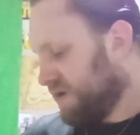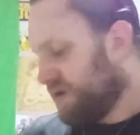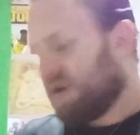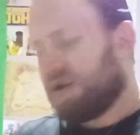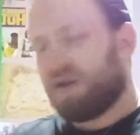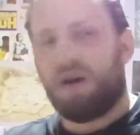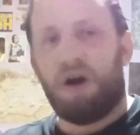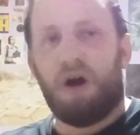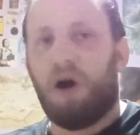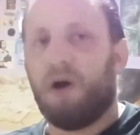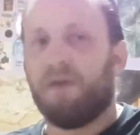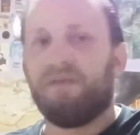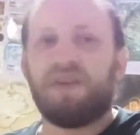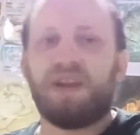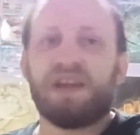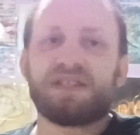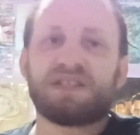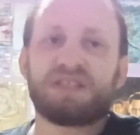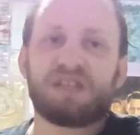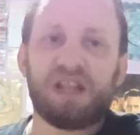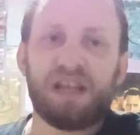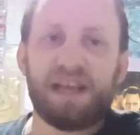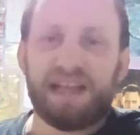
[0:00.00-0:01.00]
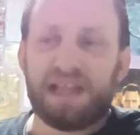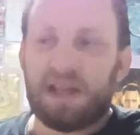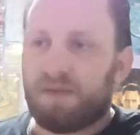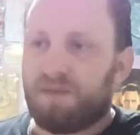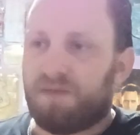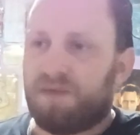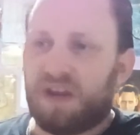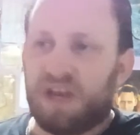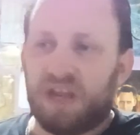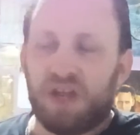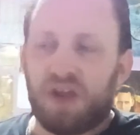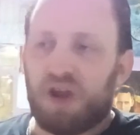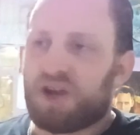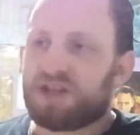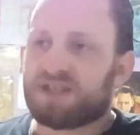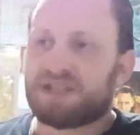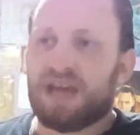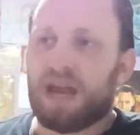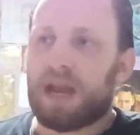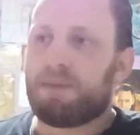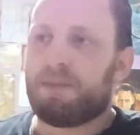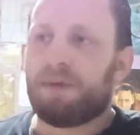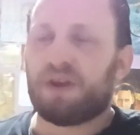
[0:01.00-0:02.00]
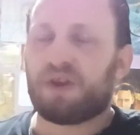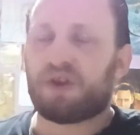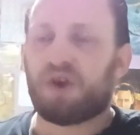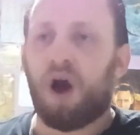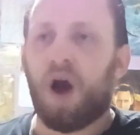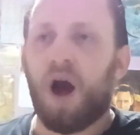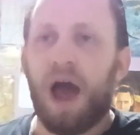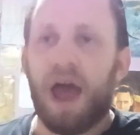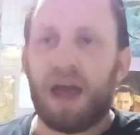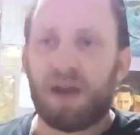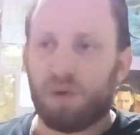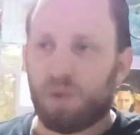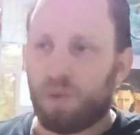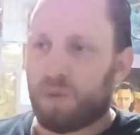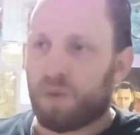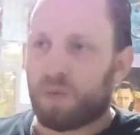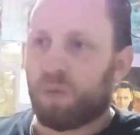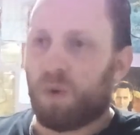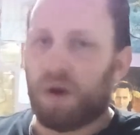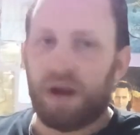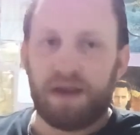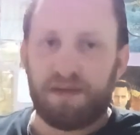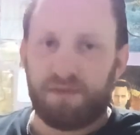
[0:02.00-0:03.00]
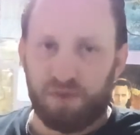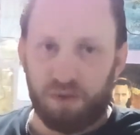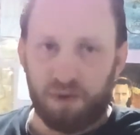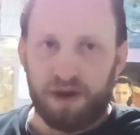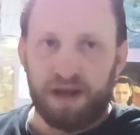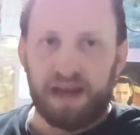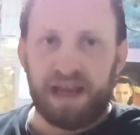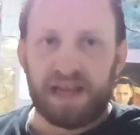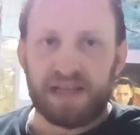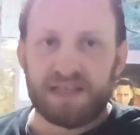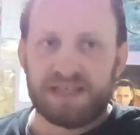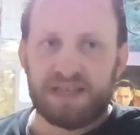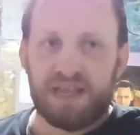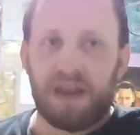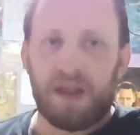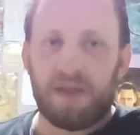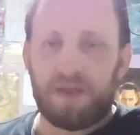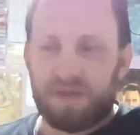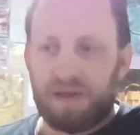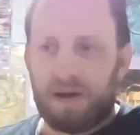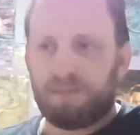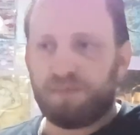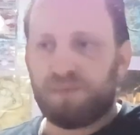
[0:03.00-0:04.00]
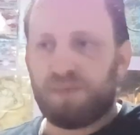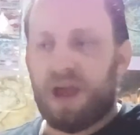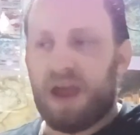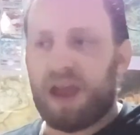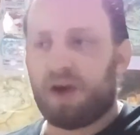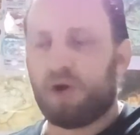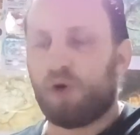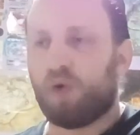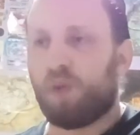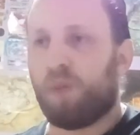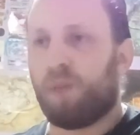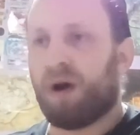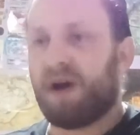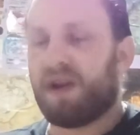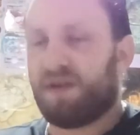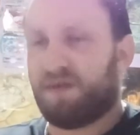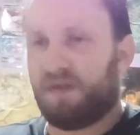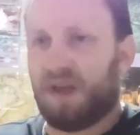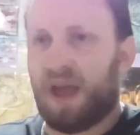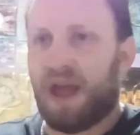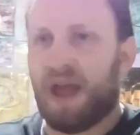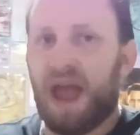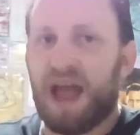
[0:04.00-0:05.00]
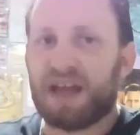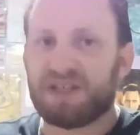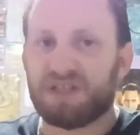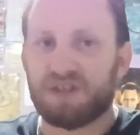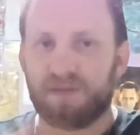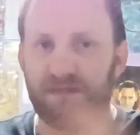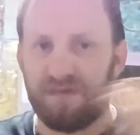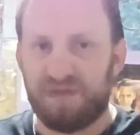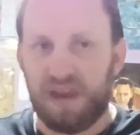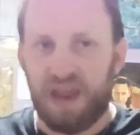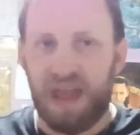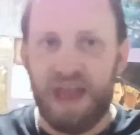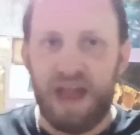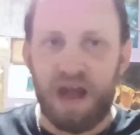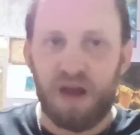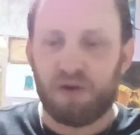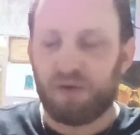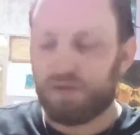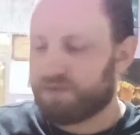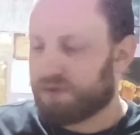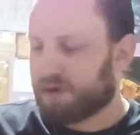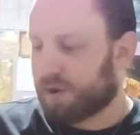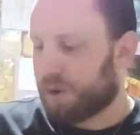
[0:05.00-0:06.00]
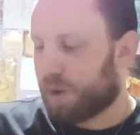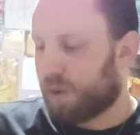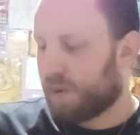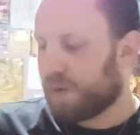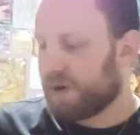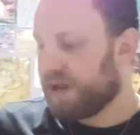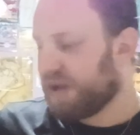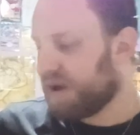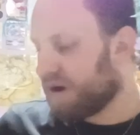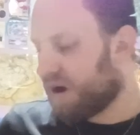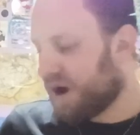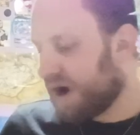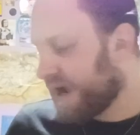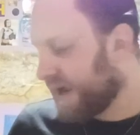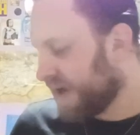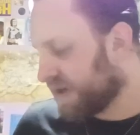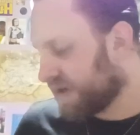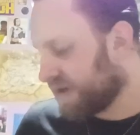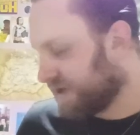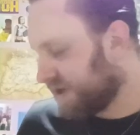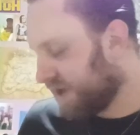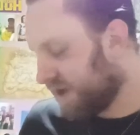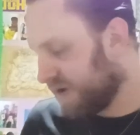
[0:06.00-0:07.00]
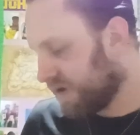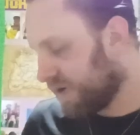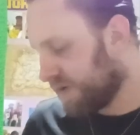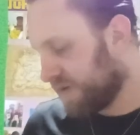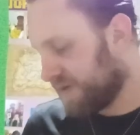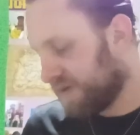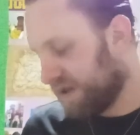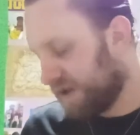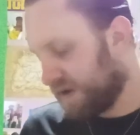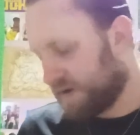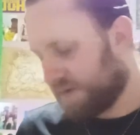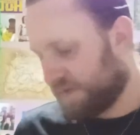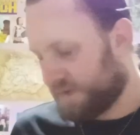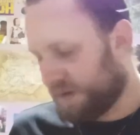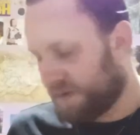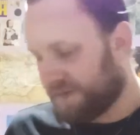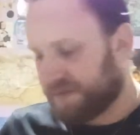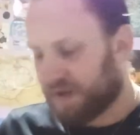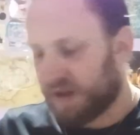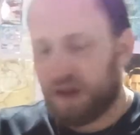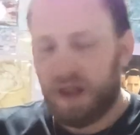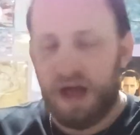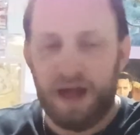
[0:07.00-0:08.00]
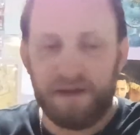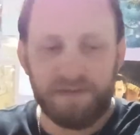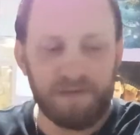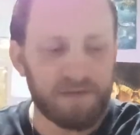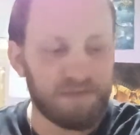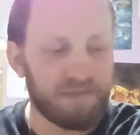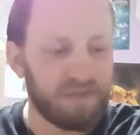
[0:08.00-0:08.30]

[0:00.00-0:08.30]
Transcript: obviously the video is going to be titled whatever it is in the thumbnail, but as of now, recording, I cannot think of the life of